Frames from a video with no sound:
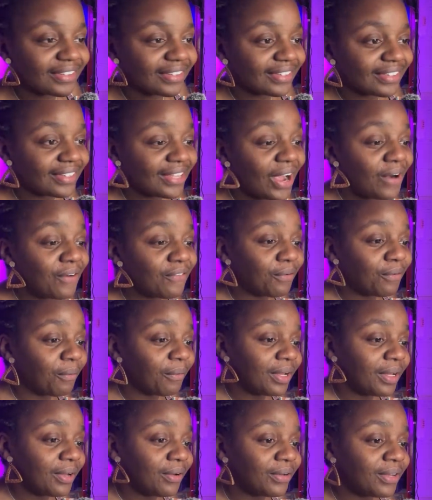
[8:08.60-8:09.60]
No, for
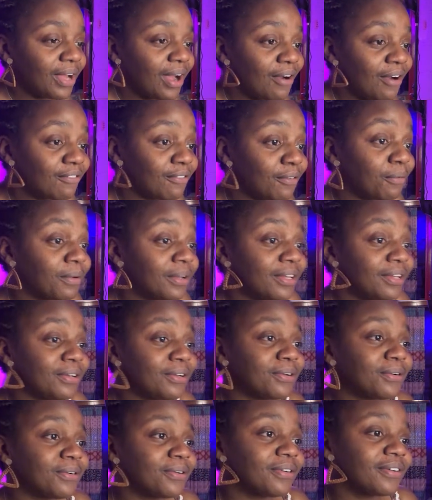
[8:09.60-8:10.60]
real, y'all, for
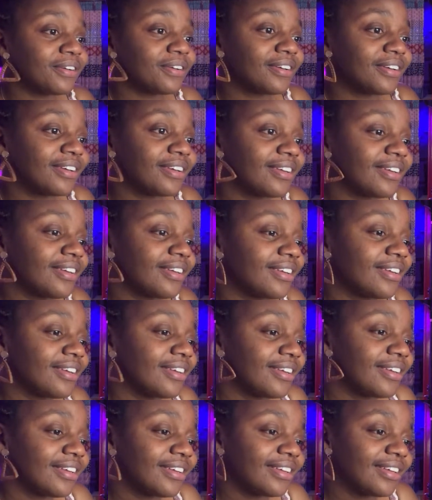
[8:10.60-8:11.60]
real.
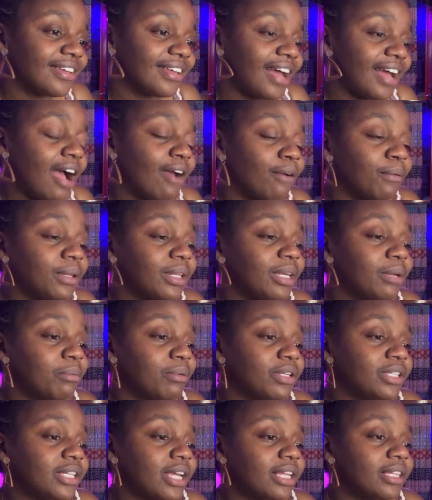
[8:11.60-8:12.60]
I really
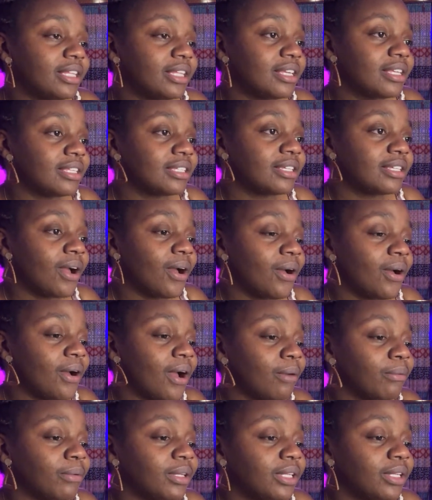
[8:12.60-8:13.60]
appreciate this, y'all. I
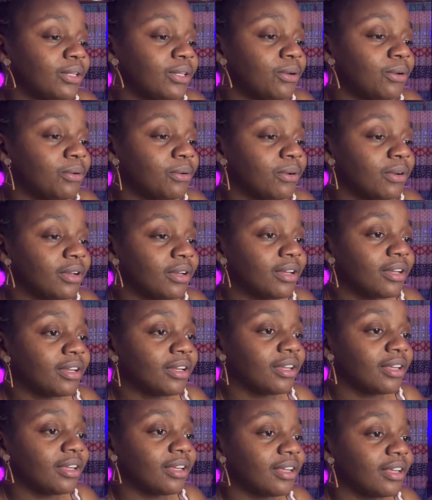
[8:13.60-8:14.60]
really do.
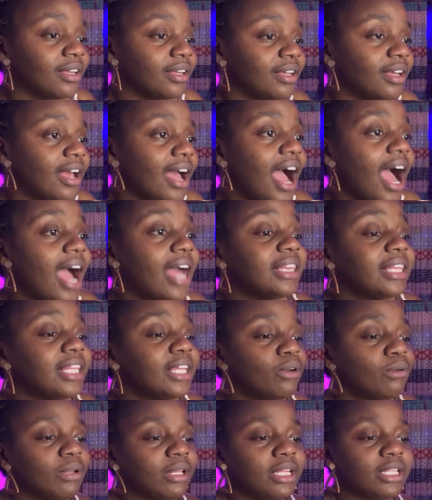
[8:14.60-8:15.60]
I
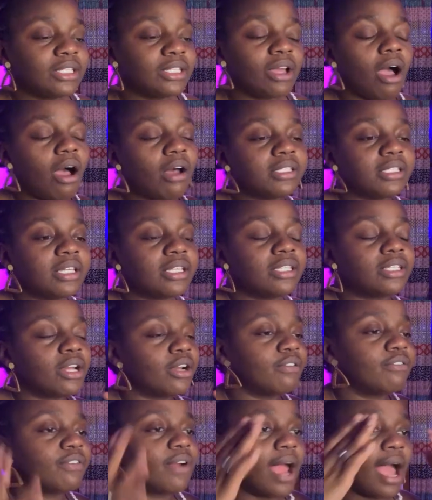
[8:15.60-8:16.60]
literally tossed and
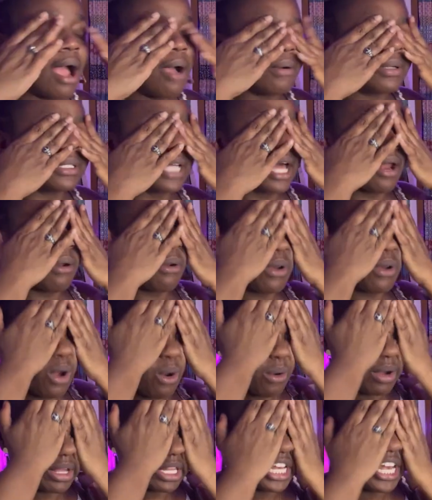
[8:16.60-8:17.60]
turned for hours. I don't know
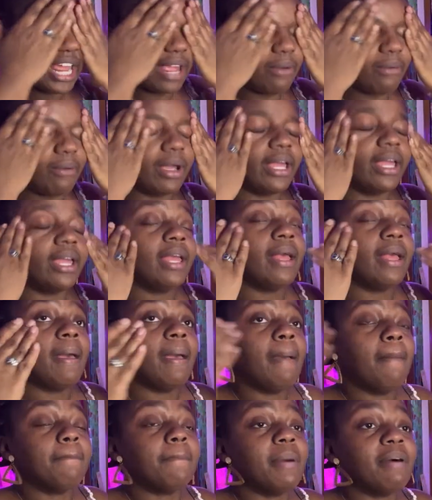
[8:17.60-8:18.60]
where the day went.
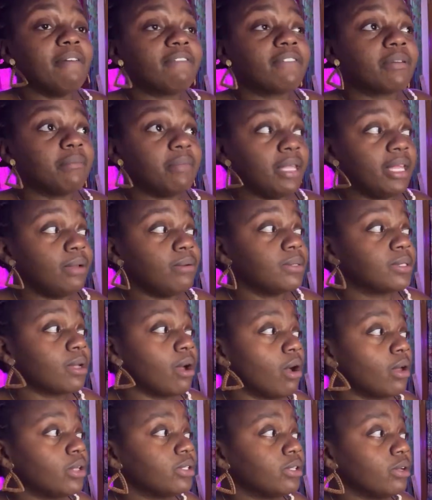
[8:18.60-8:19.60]
But for me it was
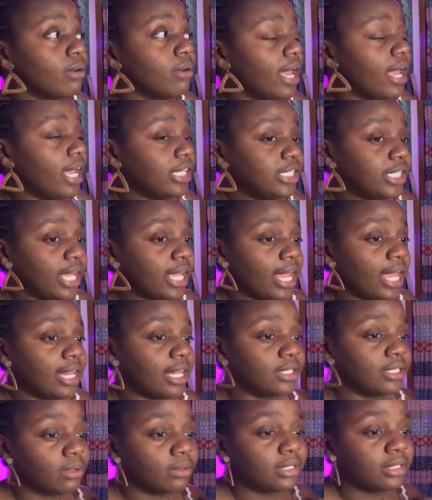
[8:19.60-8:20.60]
also educating.
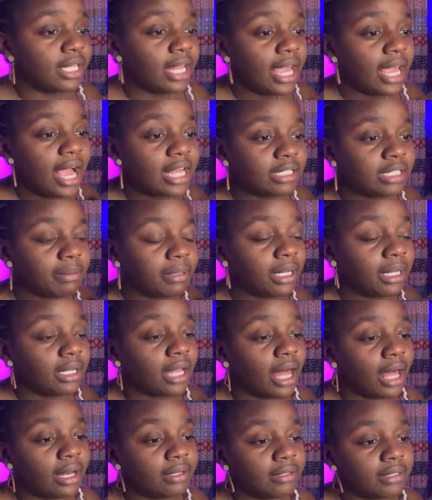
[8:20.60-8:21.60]
So today I spent a
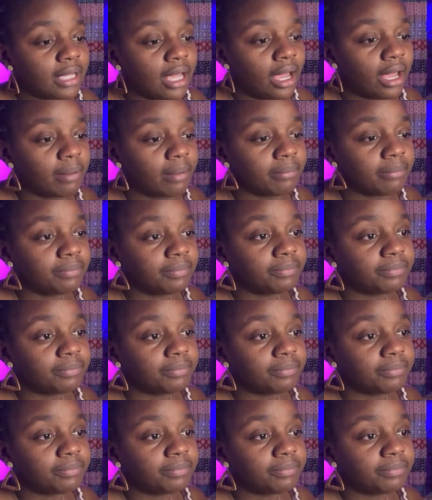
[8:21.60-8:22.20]
lot of time